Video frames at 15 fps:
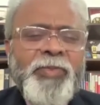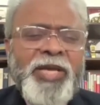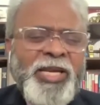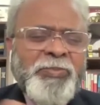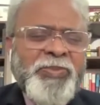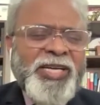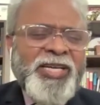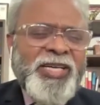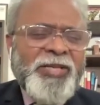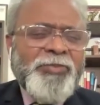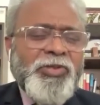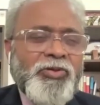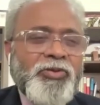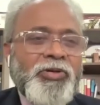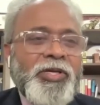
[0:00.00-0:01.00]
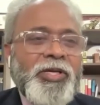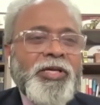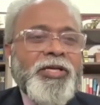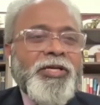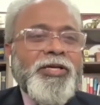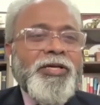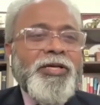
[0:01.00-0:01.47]
i have many pet names so
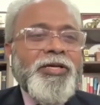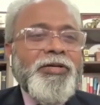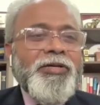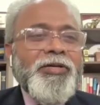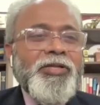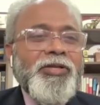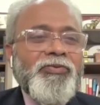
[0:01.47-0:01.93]
uh,